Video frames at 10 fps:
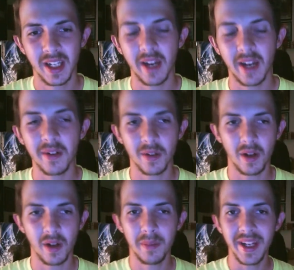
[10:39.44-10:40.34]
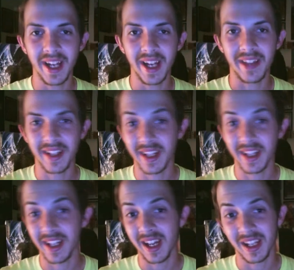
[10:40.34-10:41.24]
I don't know, a B. I think I
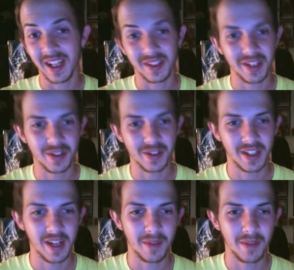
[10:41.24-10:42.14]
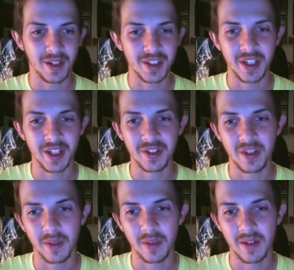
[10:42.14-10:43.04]
actually enjoyed it that much, you know,
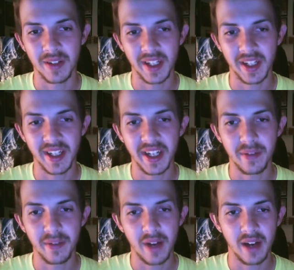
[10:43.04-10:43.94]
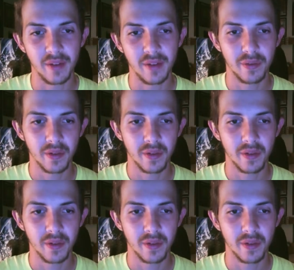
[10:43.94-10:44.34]
somewhere around like an 85,